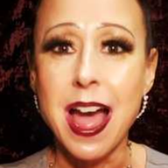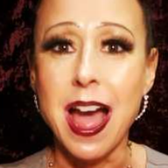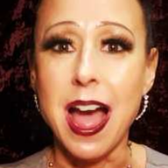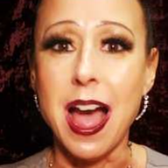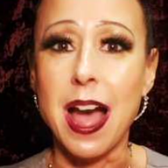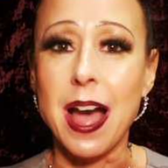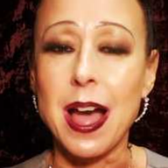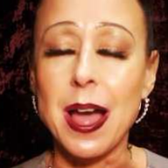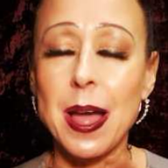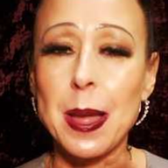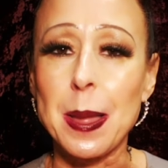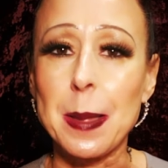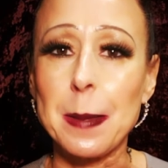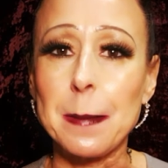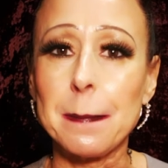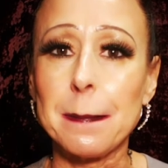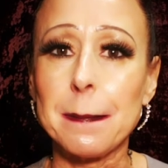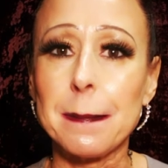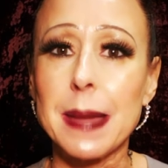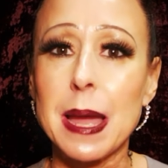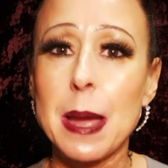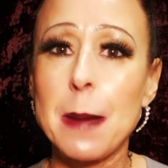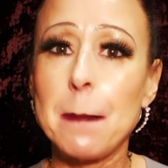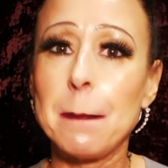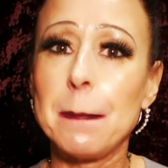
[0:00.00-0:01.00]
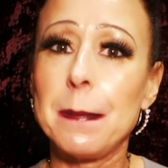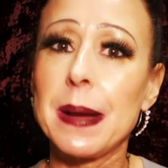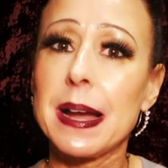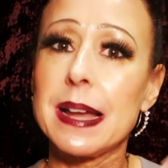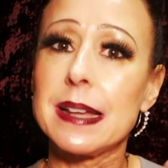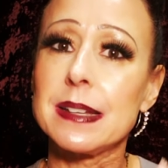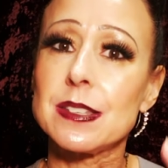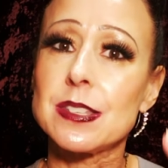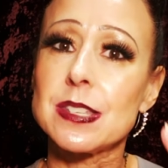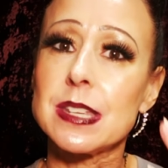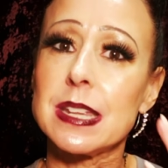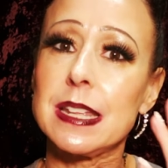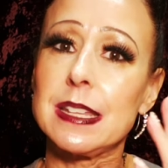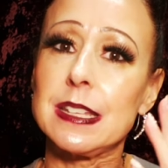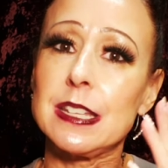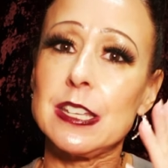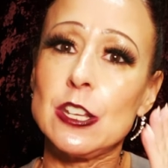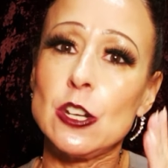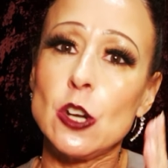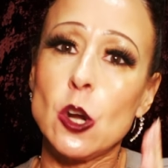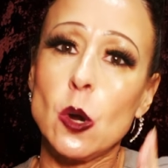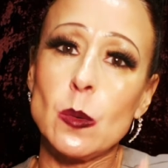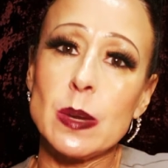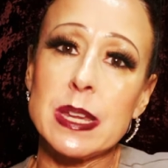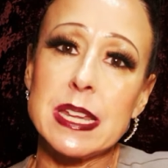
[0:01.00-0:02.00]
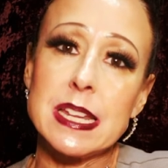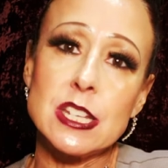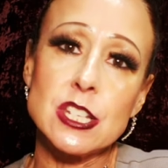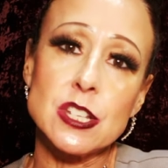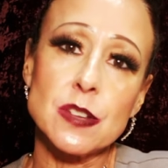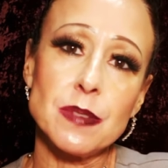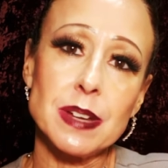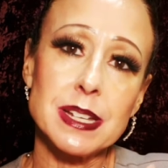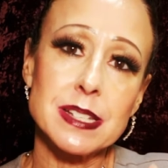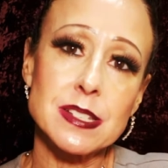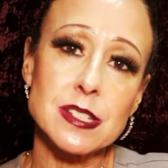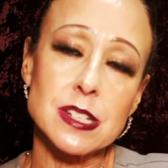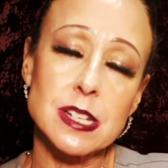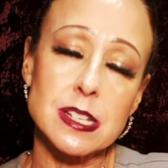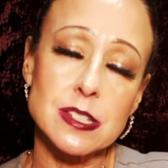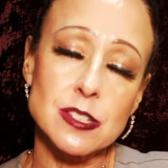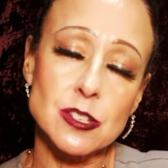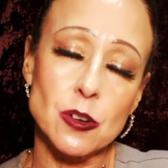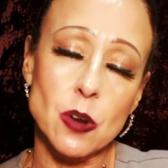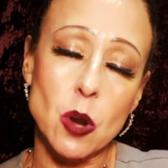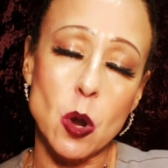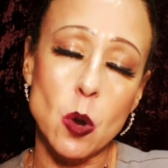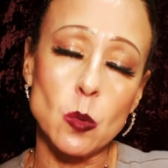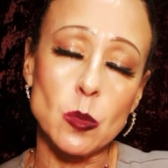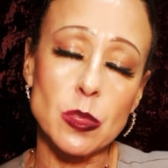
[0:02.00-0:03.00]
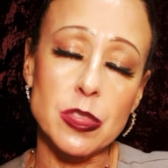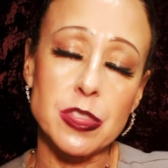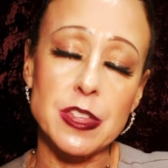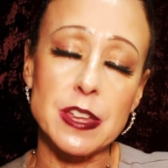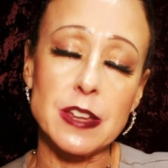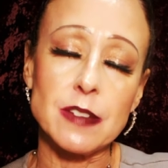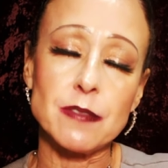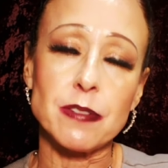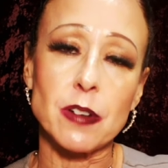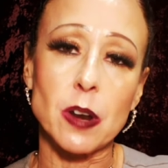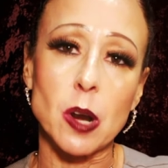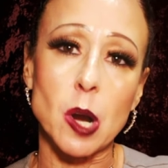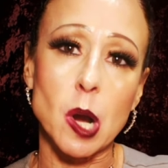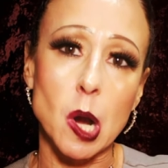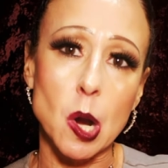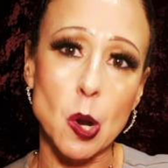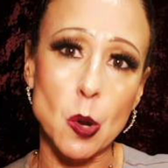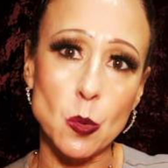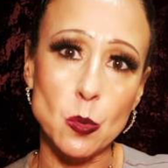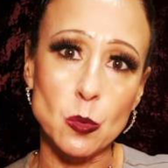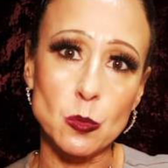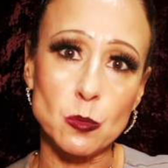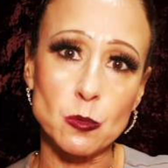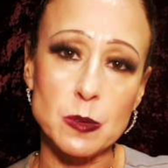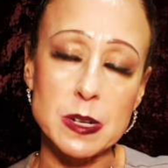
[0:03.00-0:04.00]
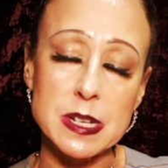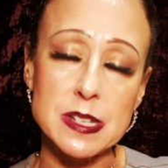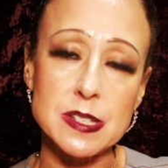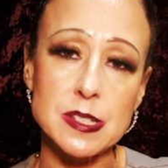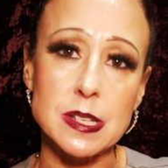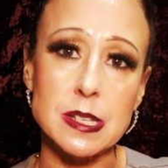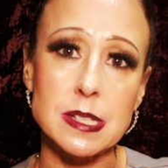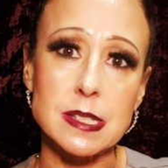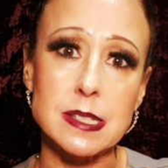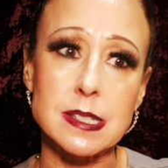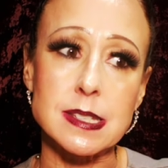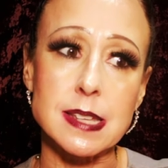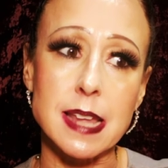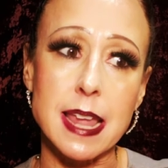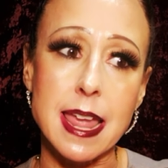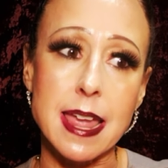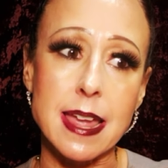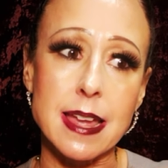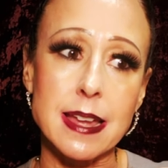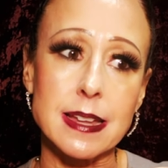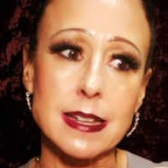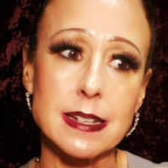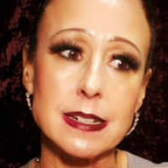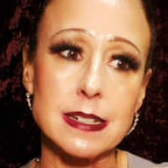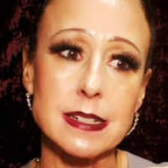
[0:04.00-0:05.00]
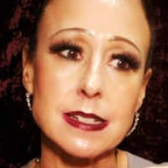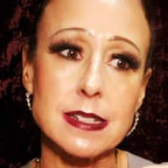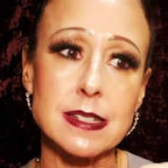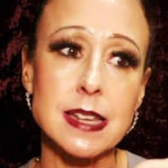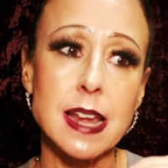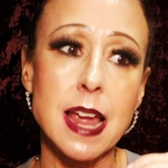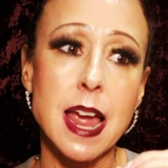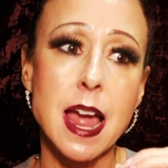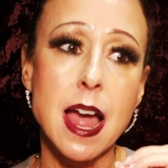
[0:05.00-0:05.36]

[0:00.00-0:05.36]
But you know, each of us does our own thing for our own reasons. And